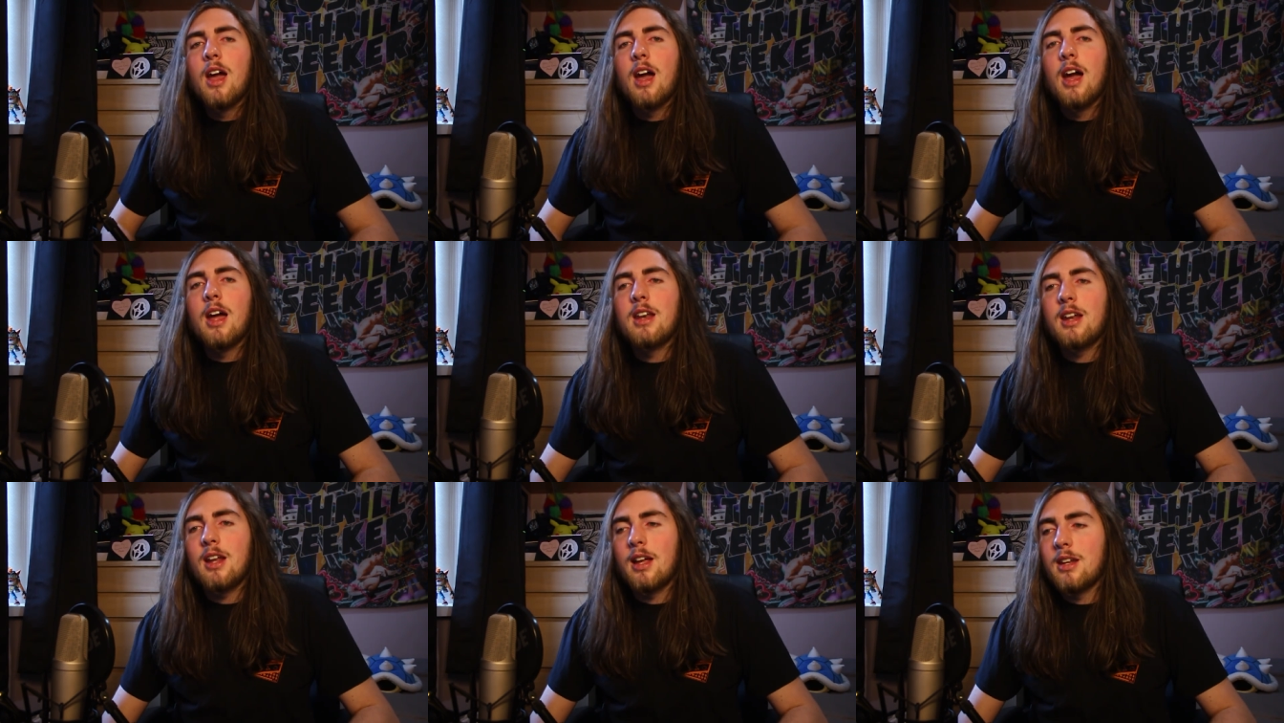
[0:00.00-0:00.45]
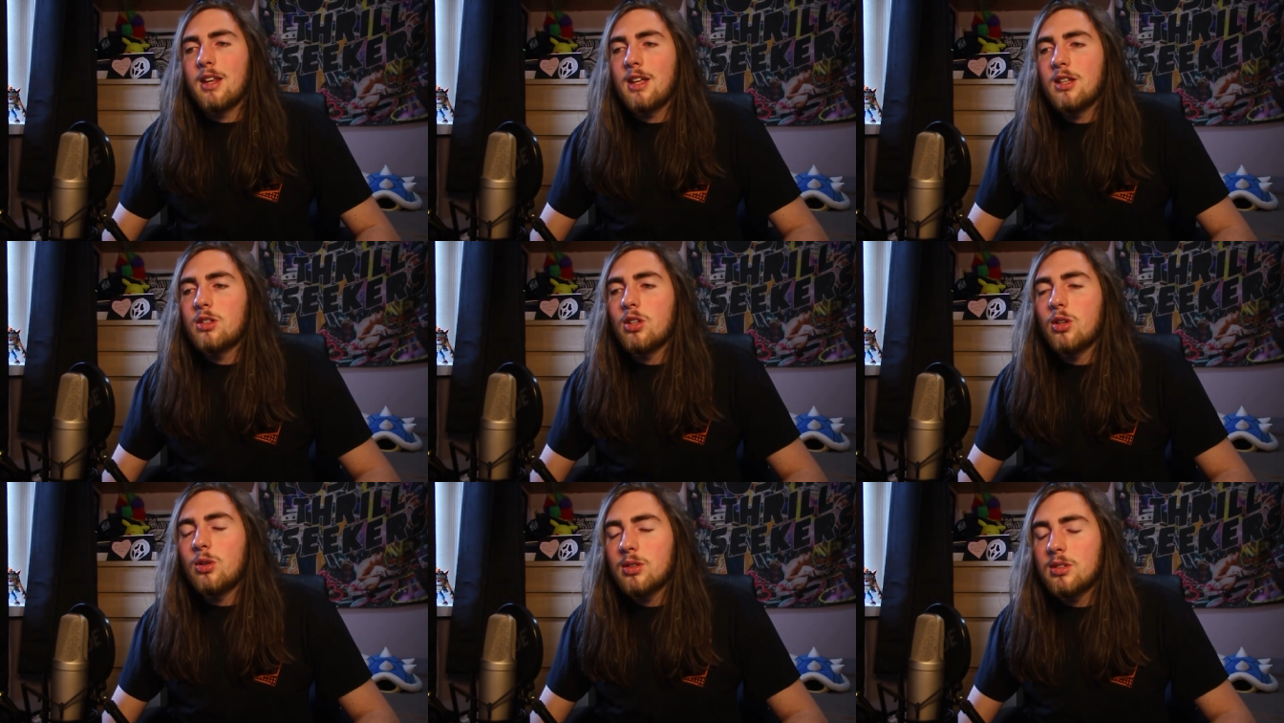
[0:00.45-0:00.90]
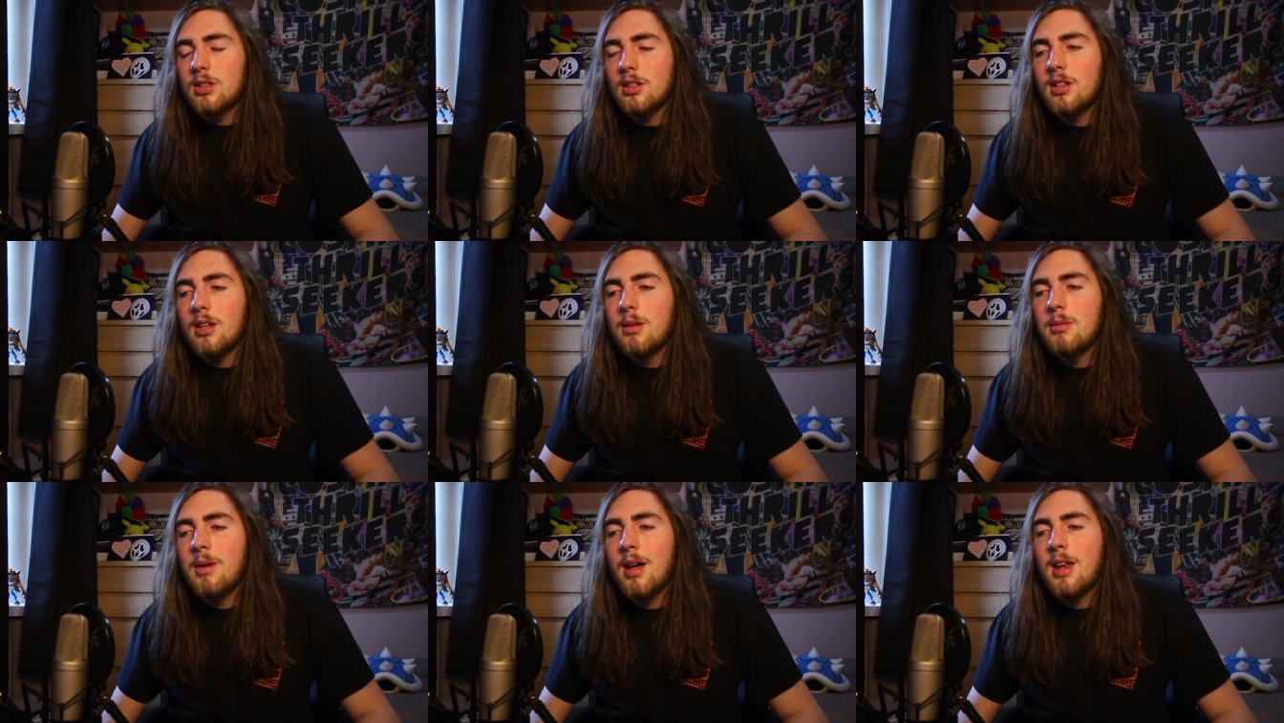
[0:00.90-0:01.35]
and he talked to
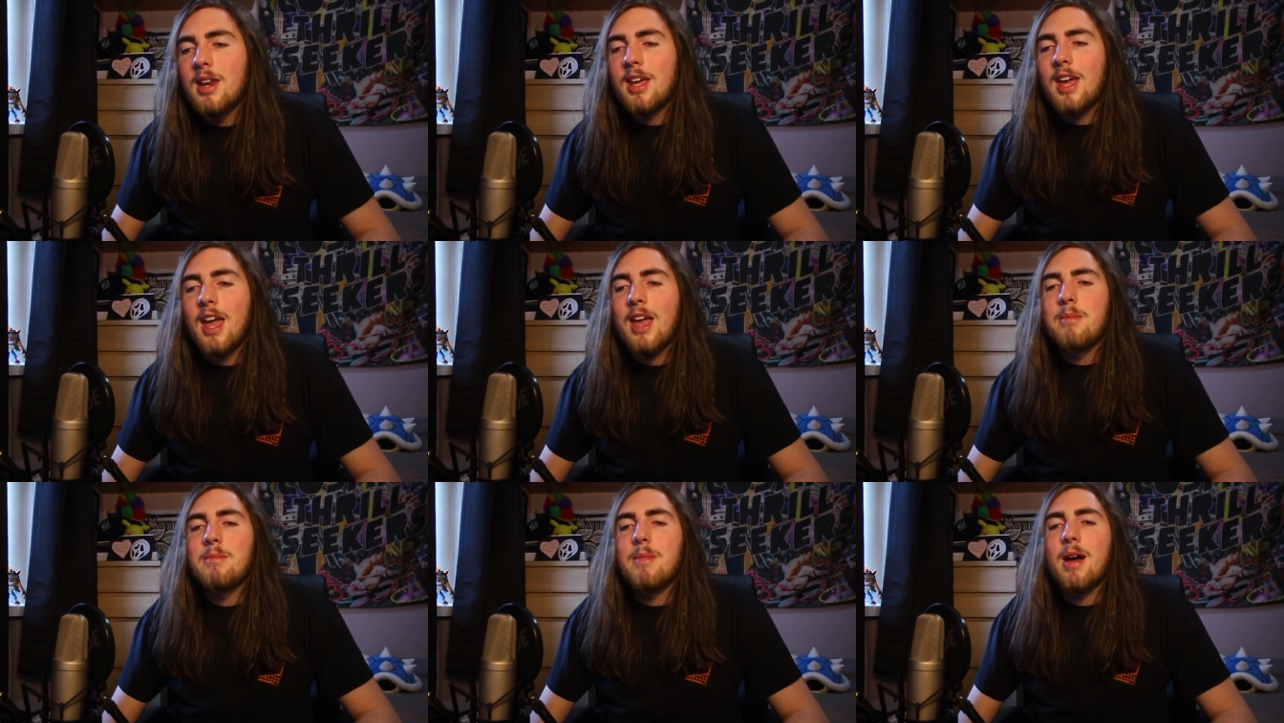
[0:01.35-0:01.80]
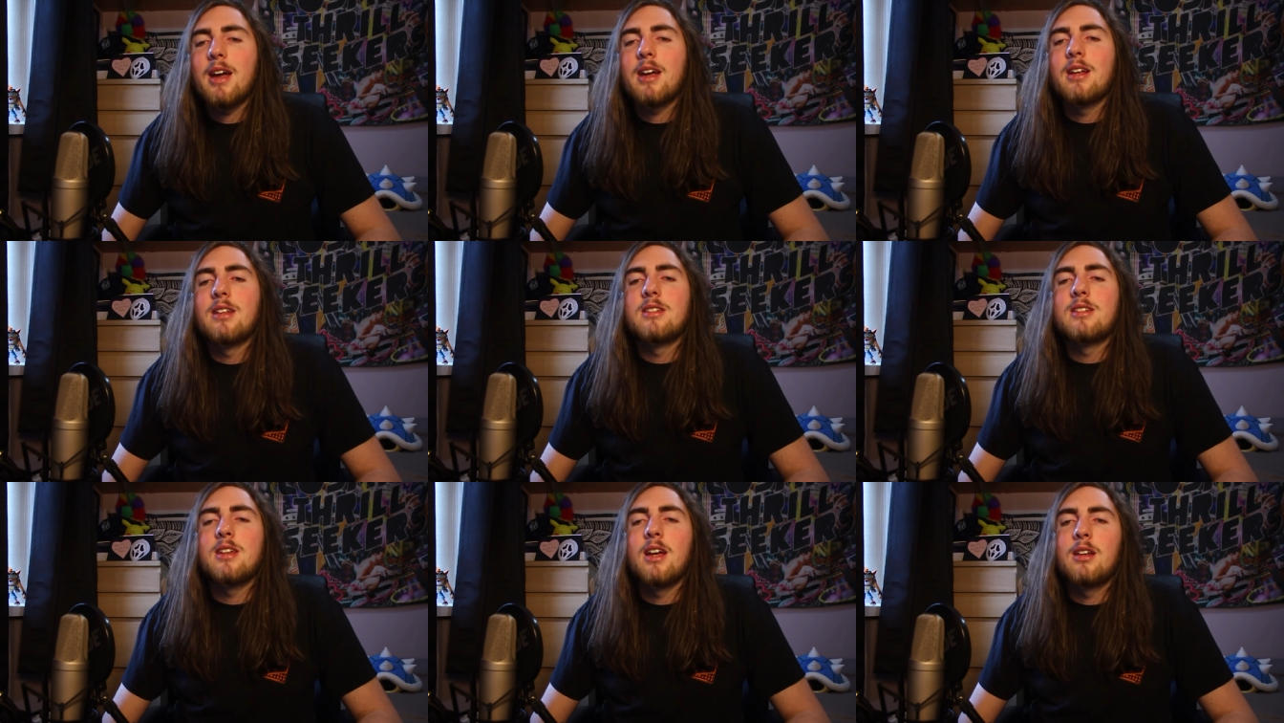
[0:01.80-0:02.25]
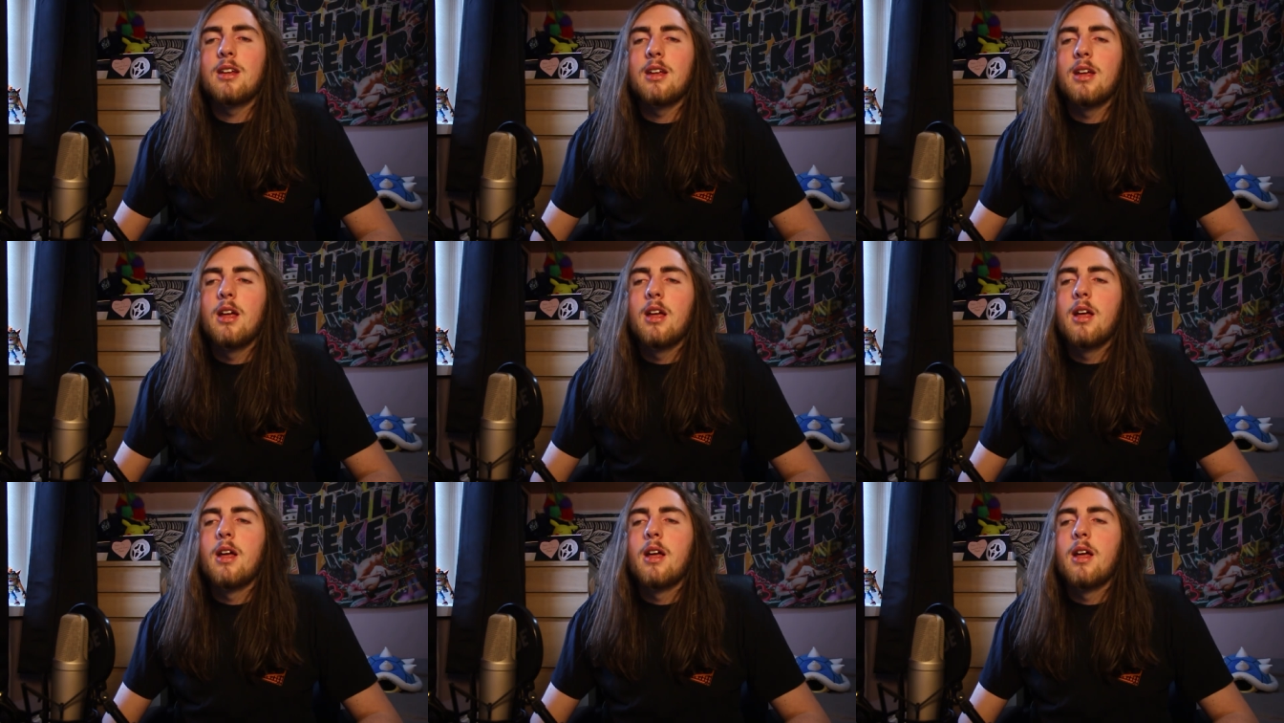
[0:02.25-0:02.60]
them, and he came back and said,